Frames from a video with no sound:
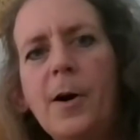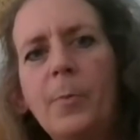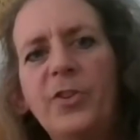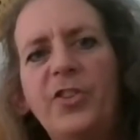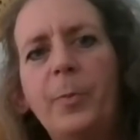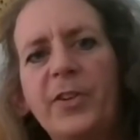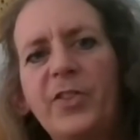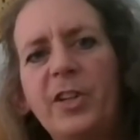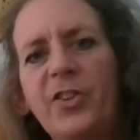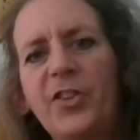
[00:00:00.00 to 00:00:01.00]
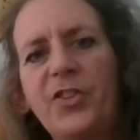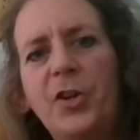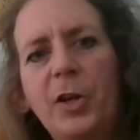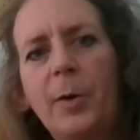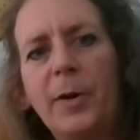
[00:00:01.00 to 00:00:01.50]
when she brings it into the
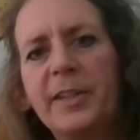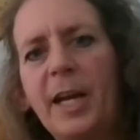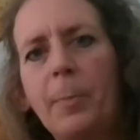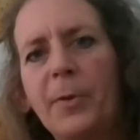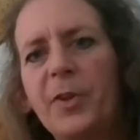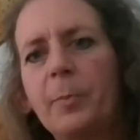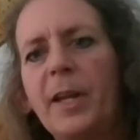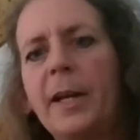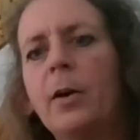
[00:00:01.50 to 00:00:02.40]
studio on campus, I'm like,